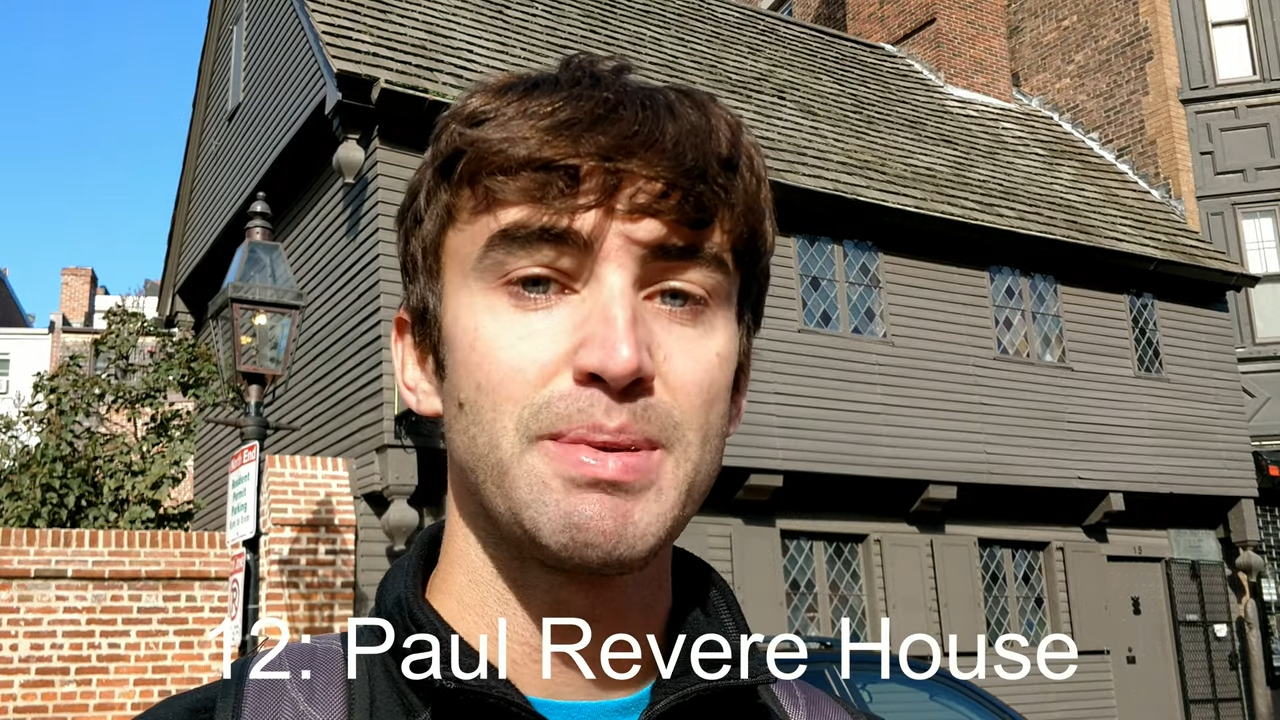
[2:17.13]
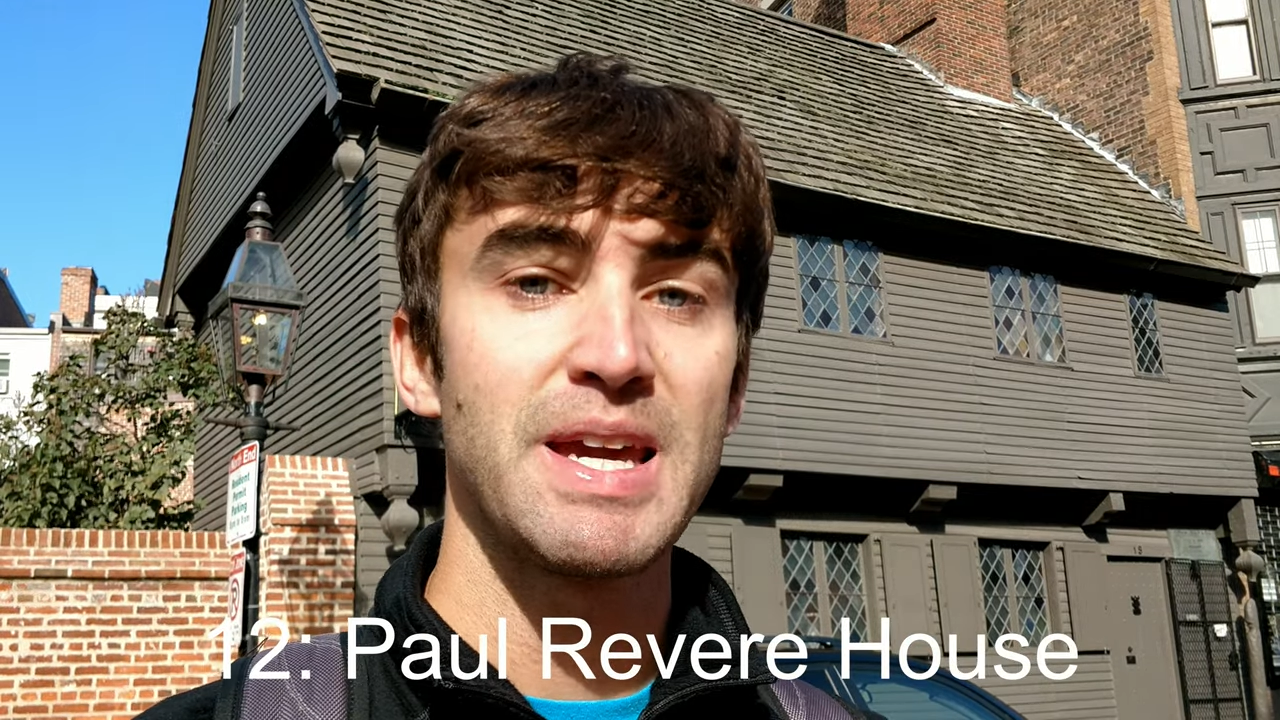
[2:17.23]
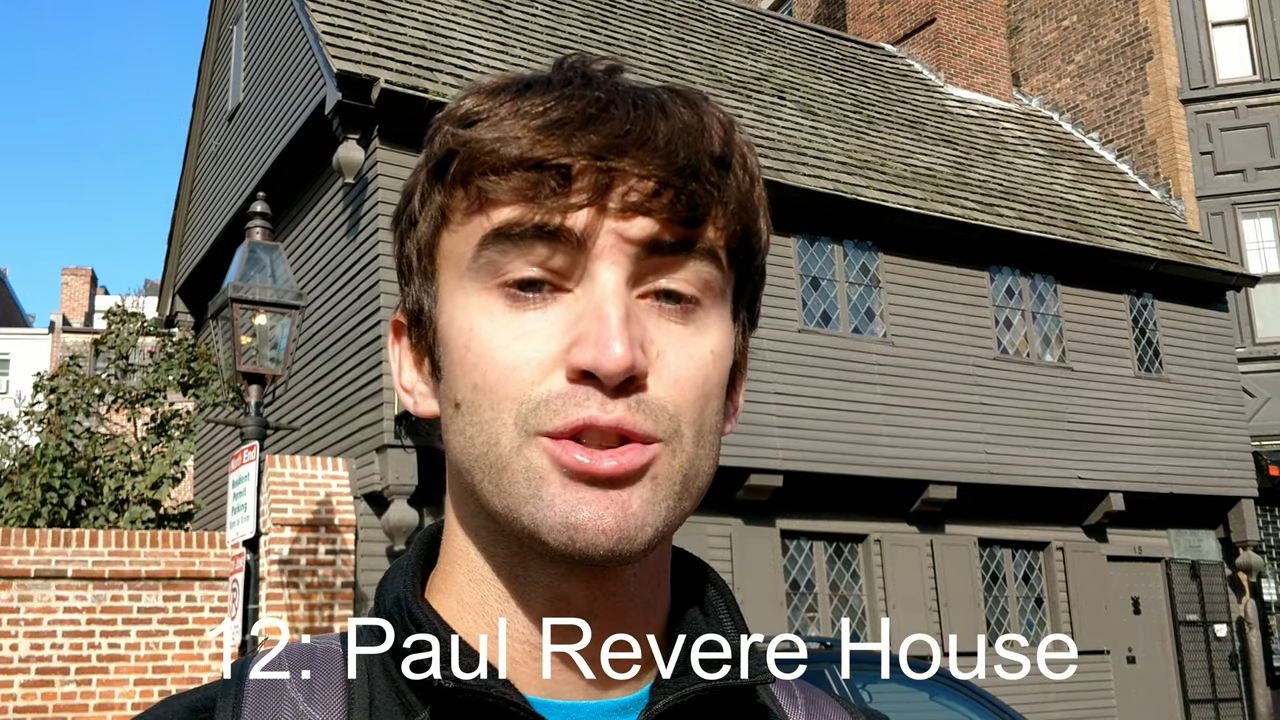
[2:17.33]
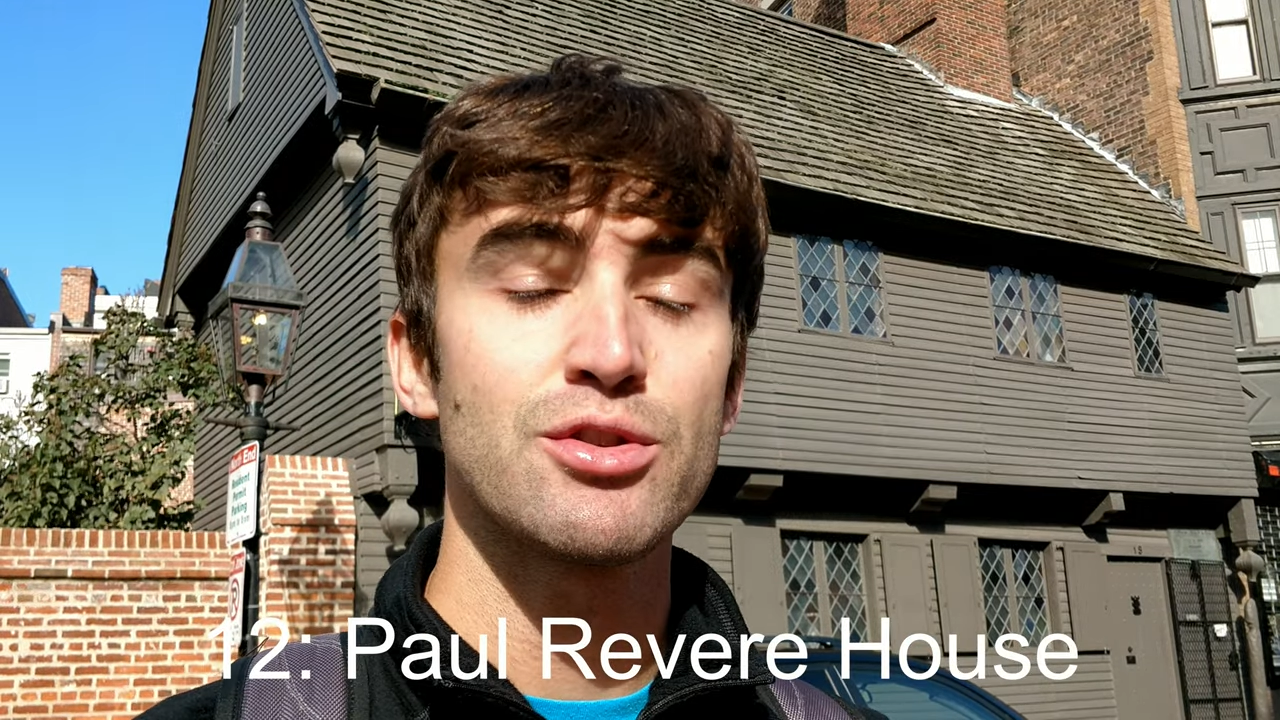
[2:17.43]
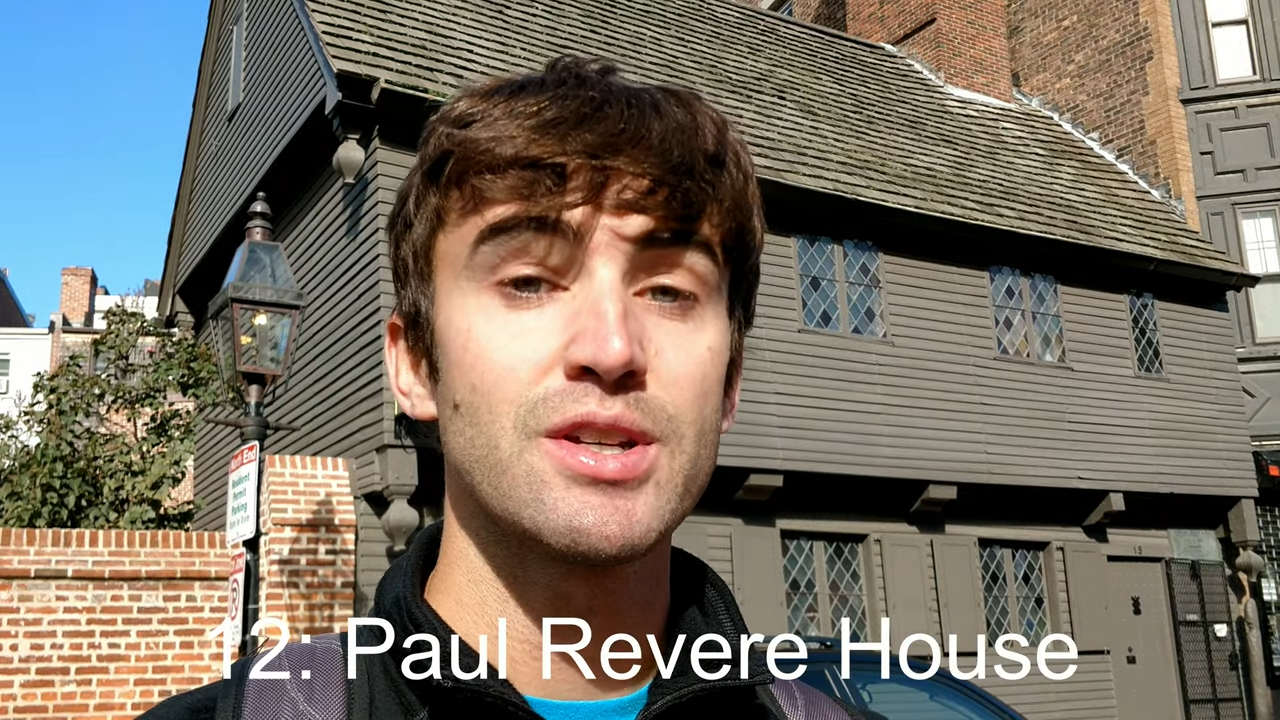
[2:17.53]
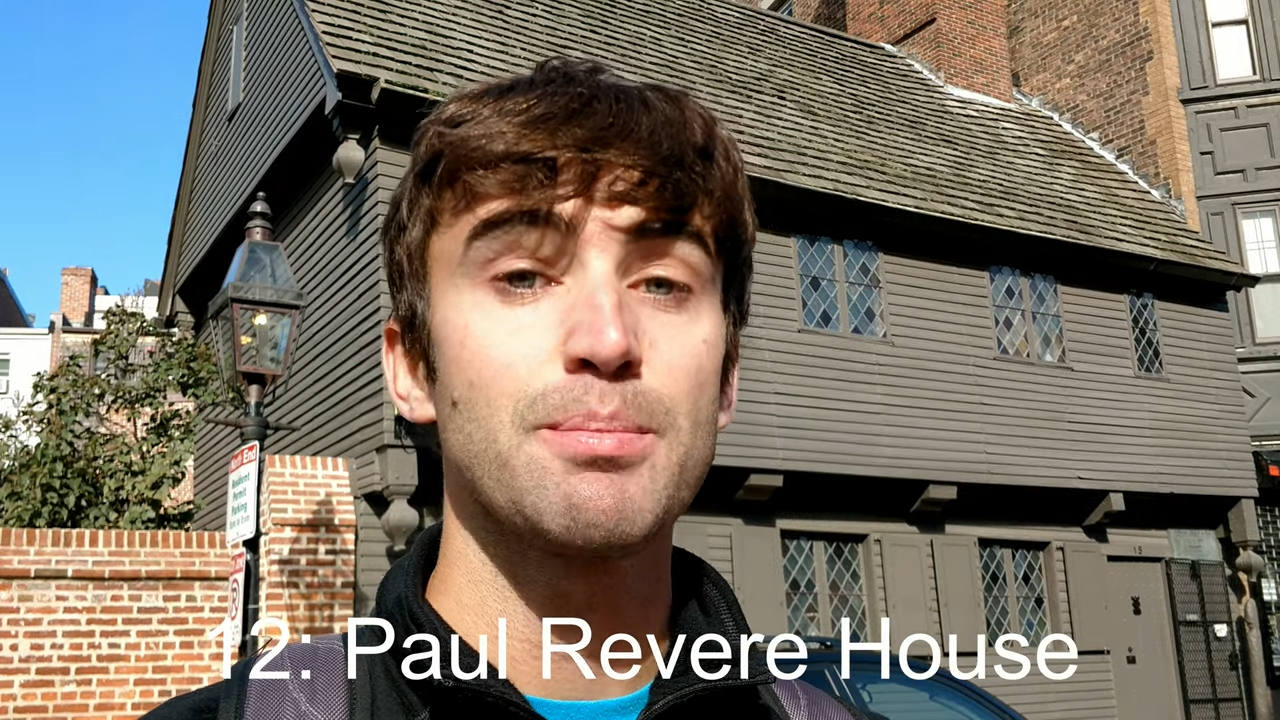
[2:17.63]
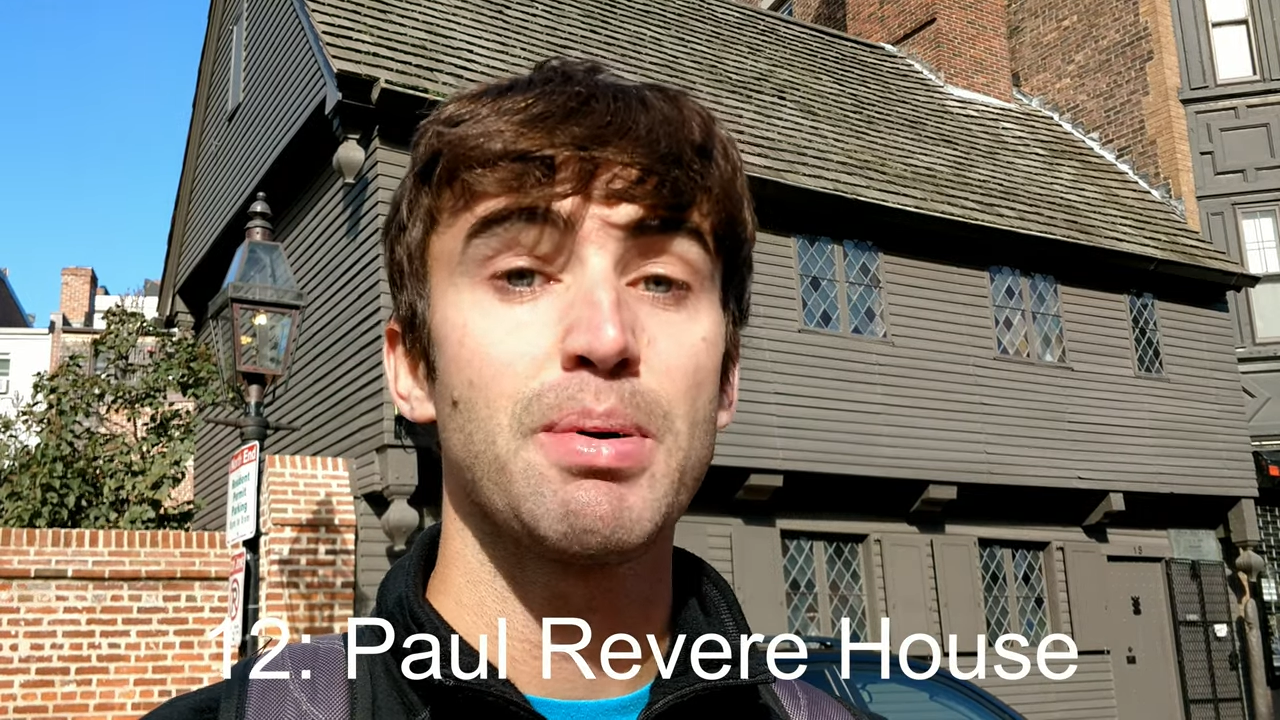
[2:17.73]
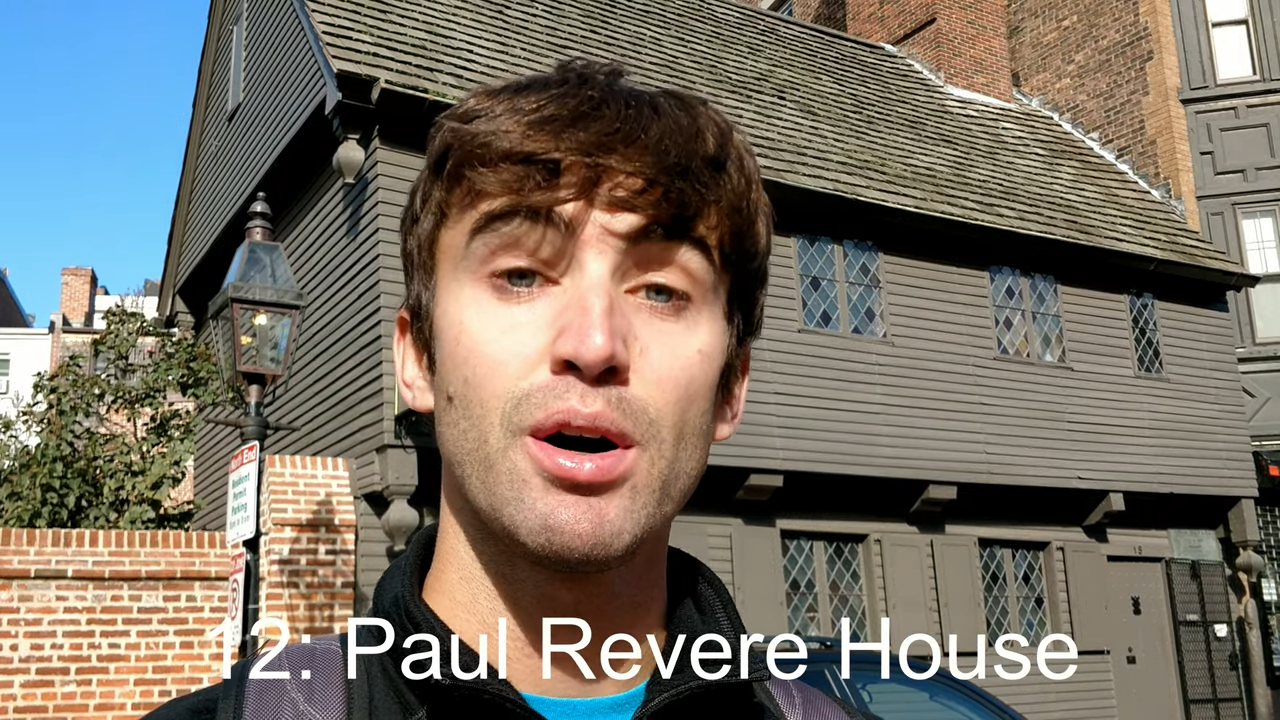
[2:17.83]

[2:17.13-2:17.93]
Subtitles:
patriot